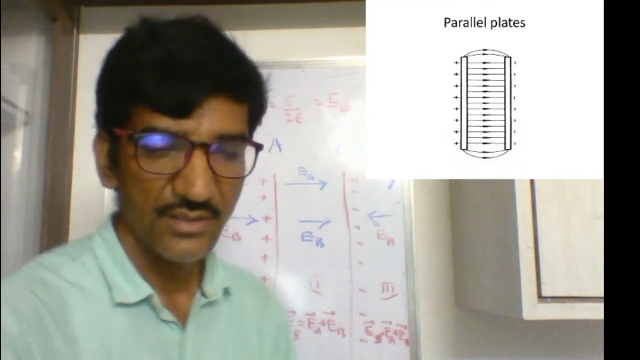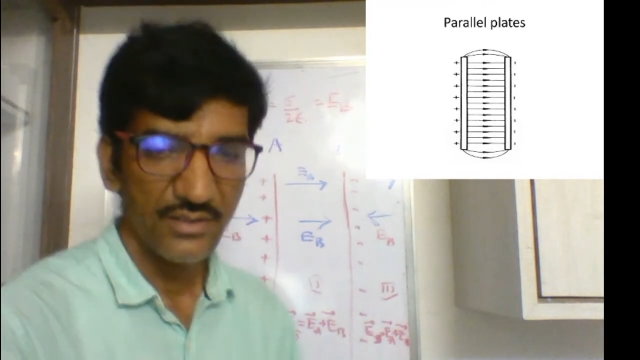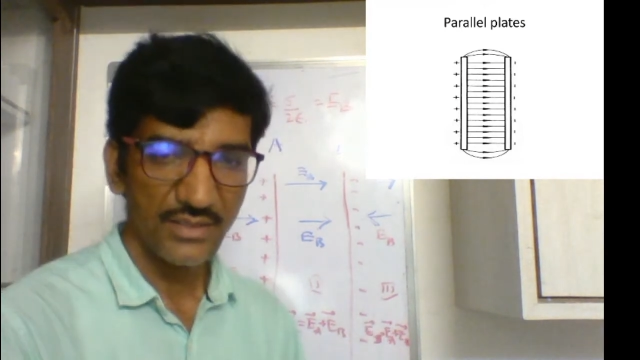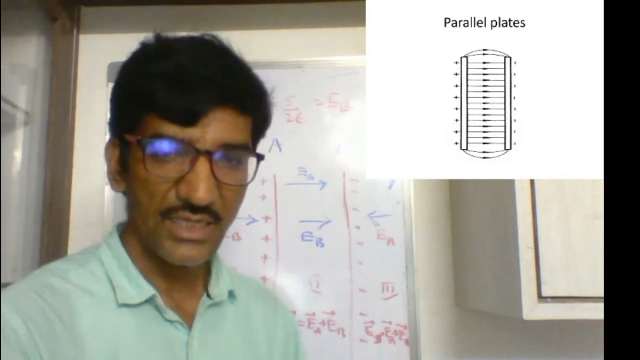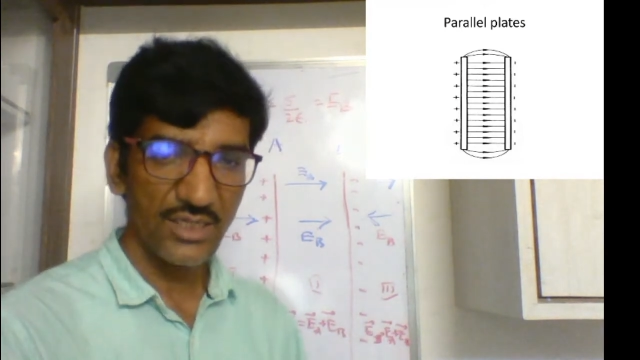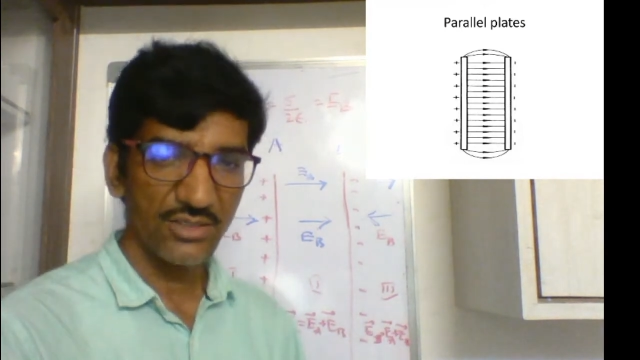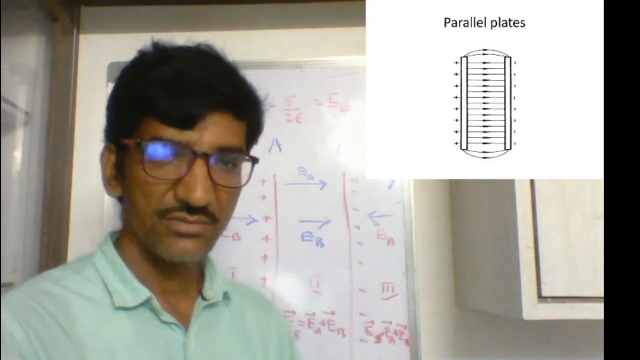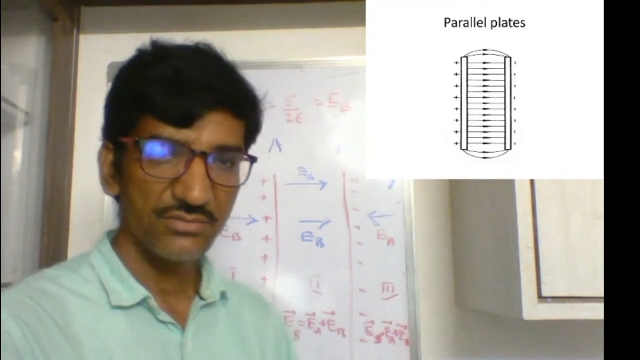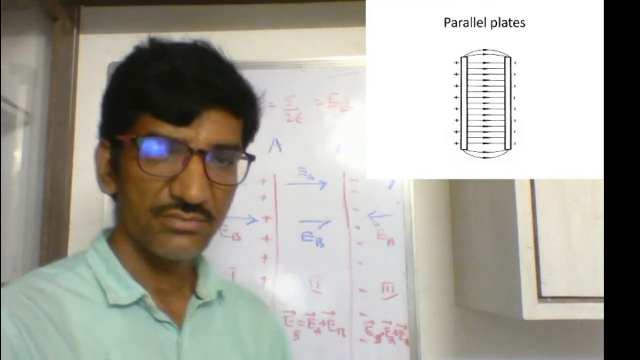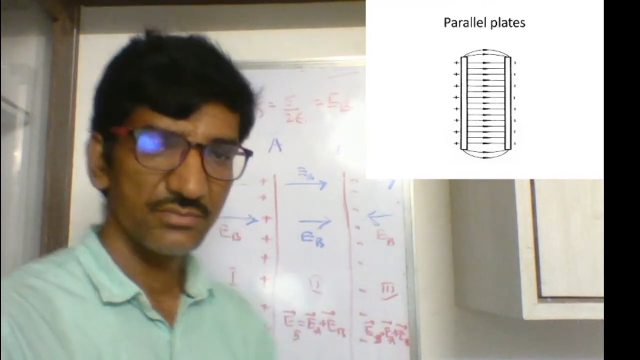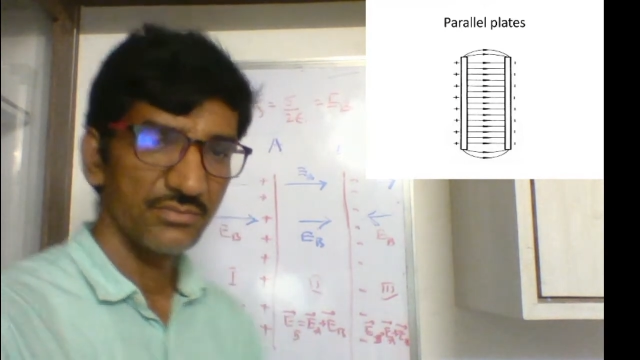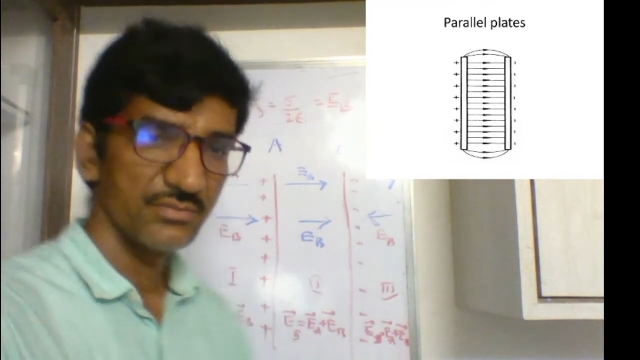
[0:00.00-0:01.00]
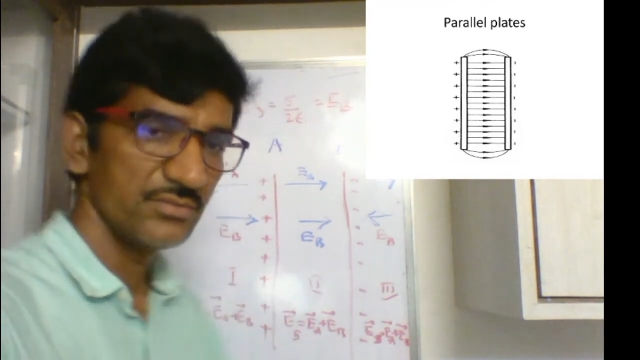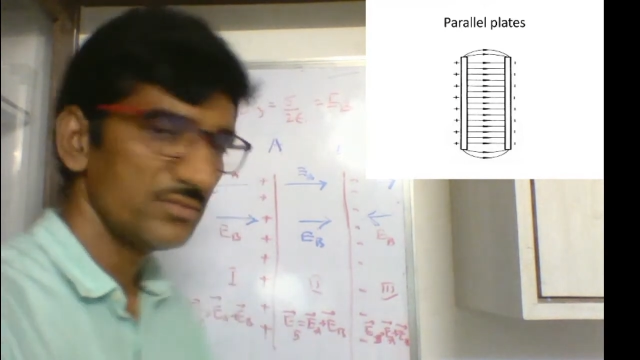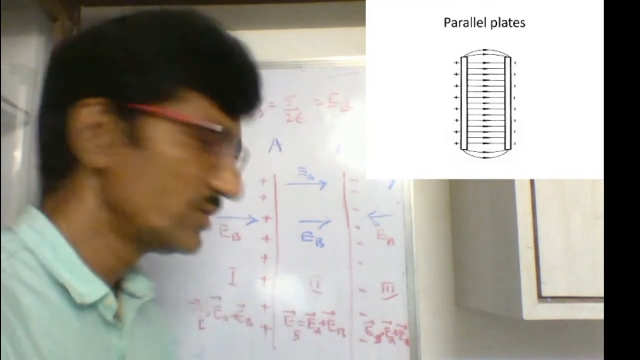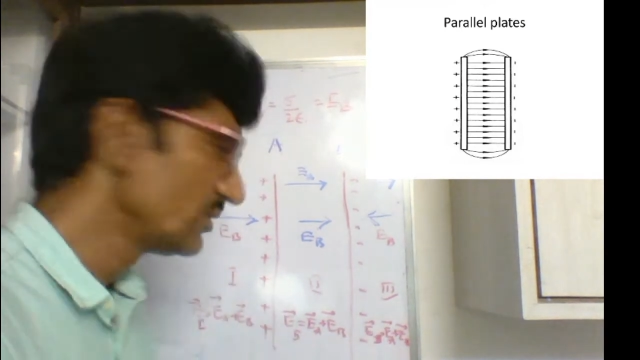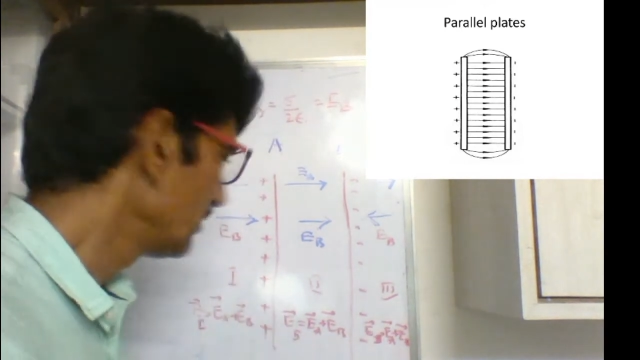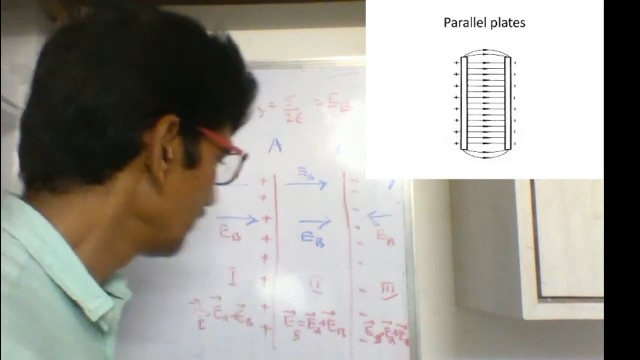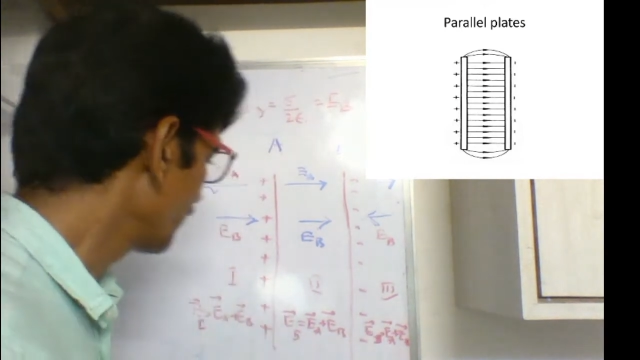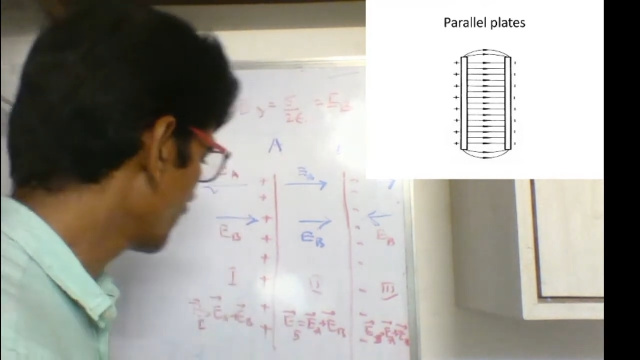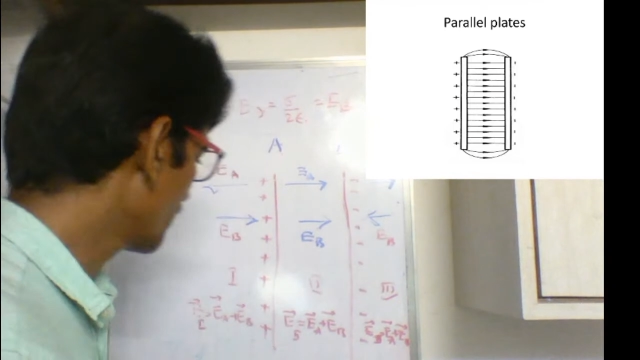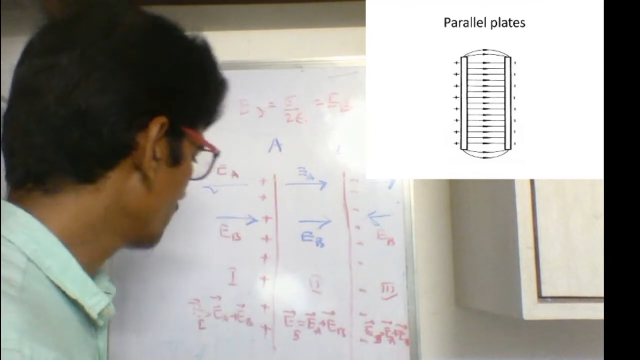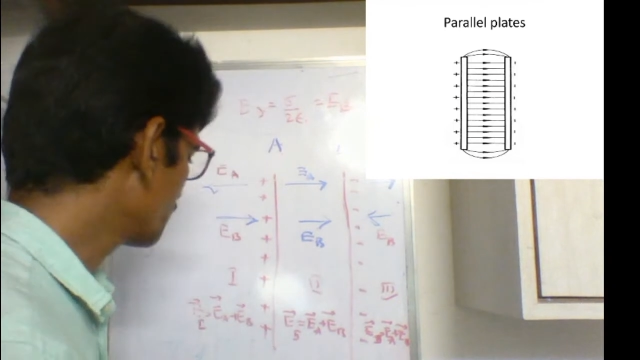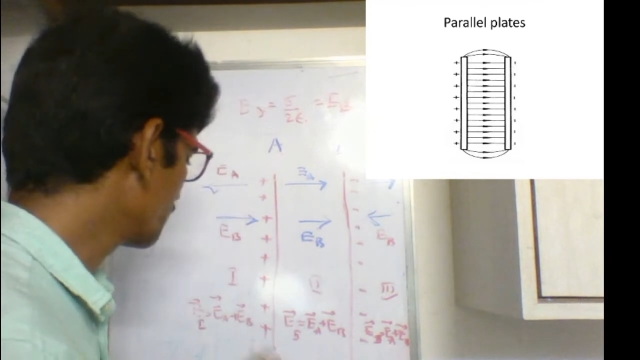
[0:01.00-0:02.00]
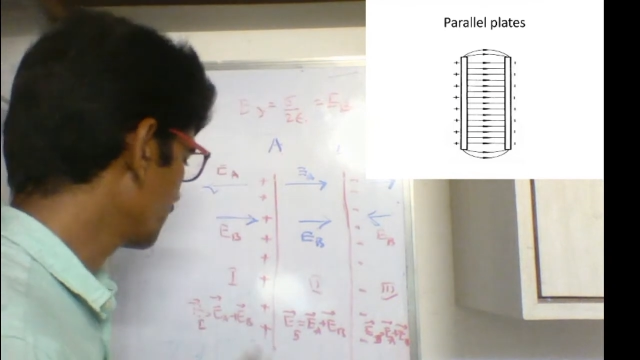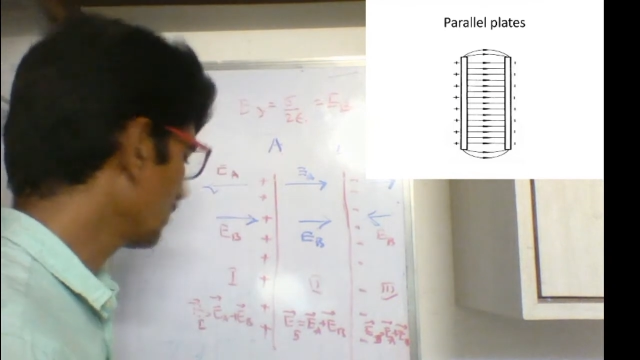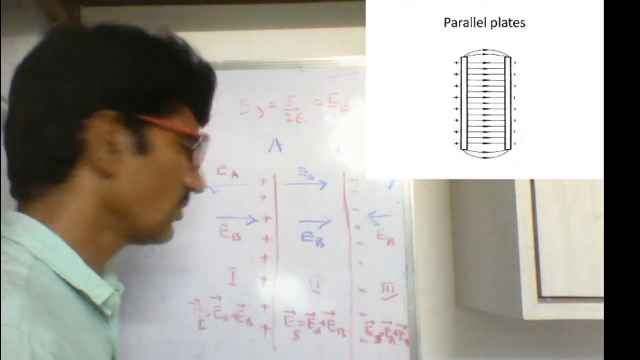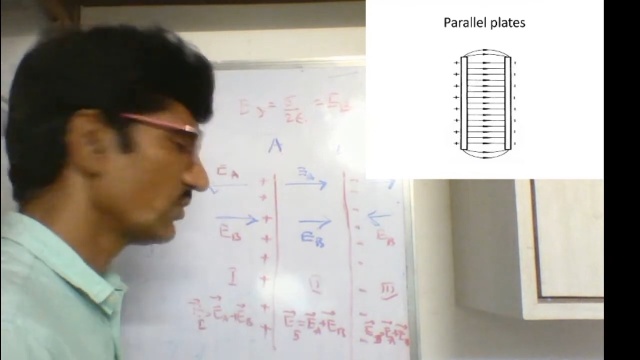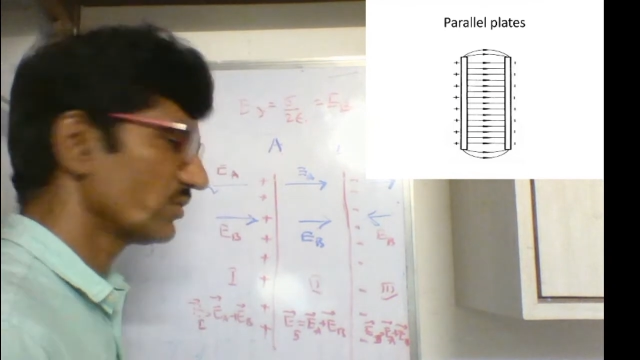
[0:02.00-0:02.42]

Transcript: now you come to know